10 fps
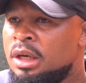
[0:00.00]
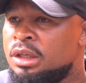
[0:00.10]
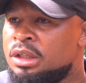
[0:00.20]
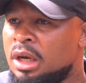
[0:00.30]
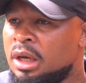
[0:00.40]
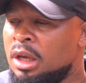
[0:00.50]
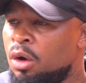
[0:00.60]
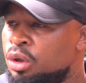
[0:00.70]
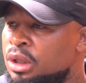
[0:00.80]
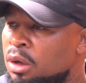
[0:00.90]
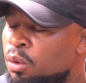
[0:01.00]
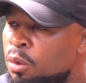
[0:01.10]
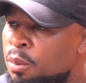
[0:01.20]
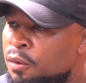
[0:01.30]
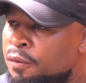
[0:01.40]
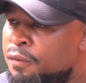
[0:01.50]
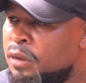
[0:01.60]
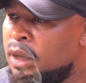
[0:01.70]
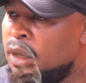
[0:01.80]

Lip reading: sharing a hotel room with